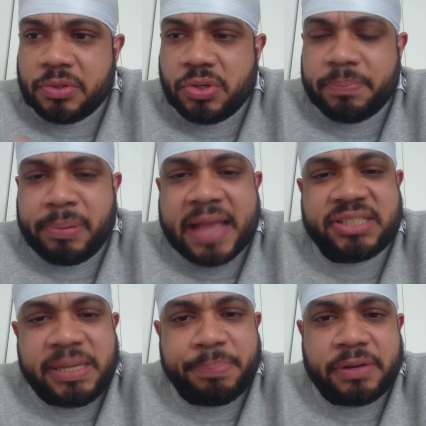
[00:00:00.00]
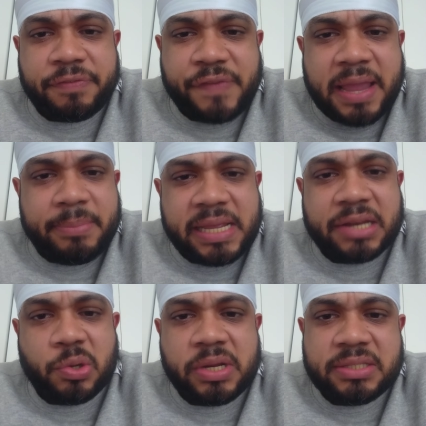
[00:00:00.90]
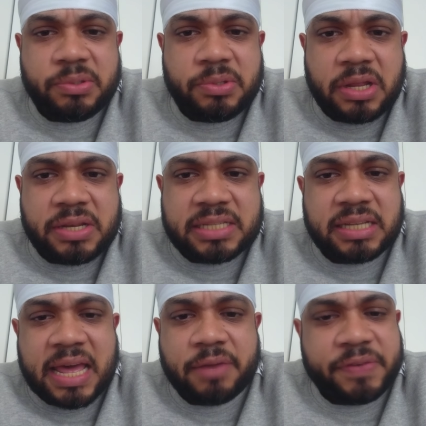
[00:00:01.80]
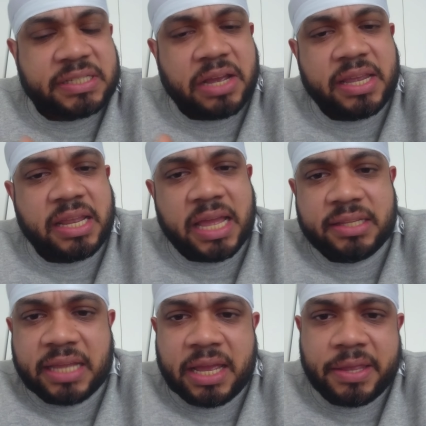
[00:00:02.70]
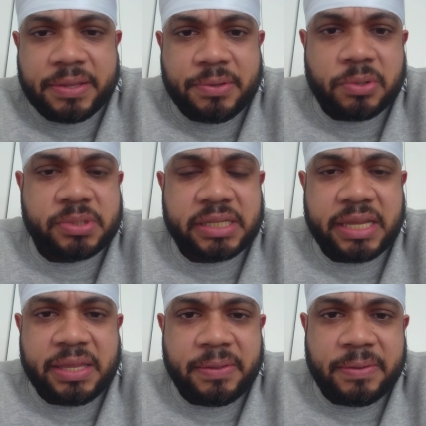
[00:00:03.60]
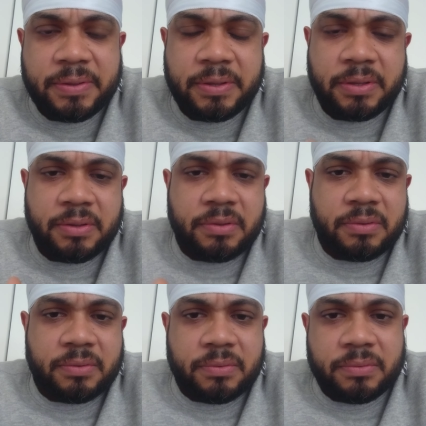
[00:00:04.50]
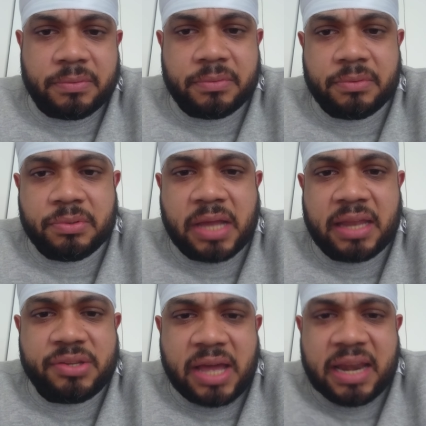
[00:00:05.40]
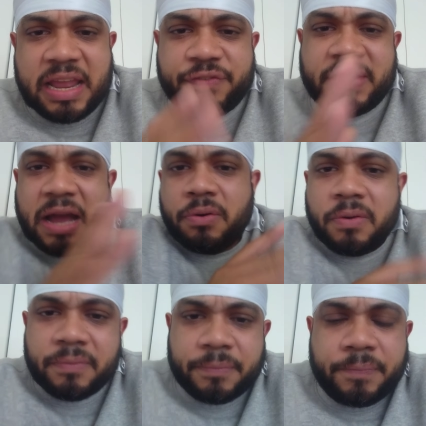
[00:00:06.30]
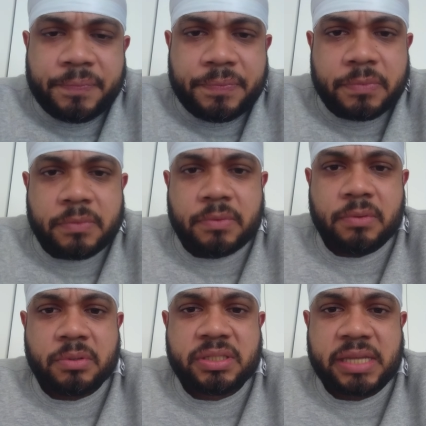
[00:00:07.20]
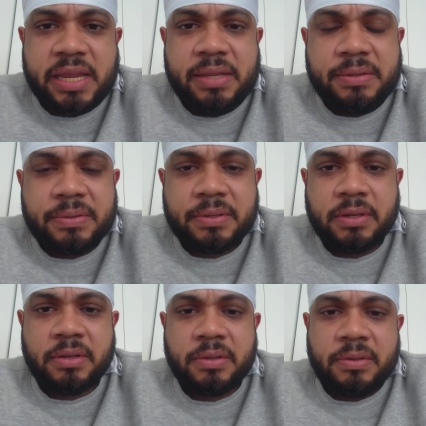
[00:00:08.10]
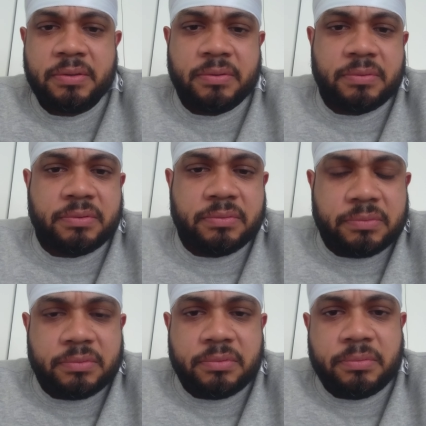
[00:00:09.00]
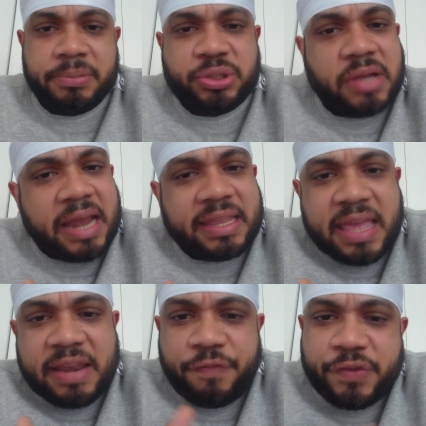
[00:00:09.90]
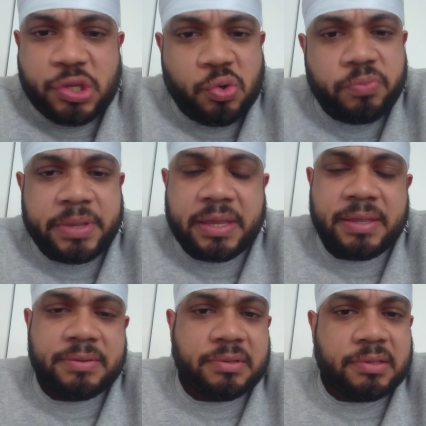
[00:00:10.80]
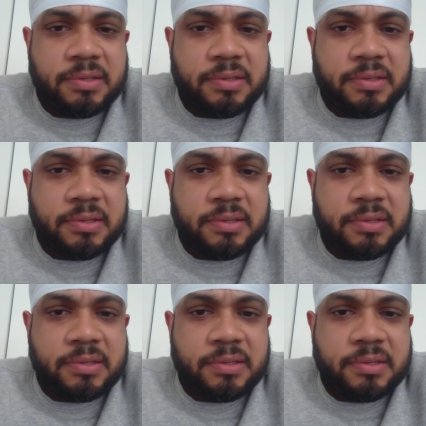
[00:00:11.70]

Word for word: you are the black sheep of the family. I know that there's a lot of us out here like that. You know what I'm saying? You got you got left out. You know what I'm saying? But you gotta get it for you, man.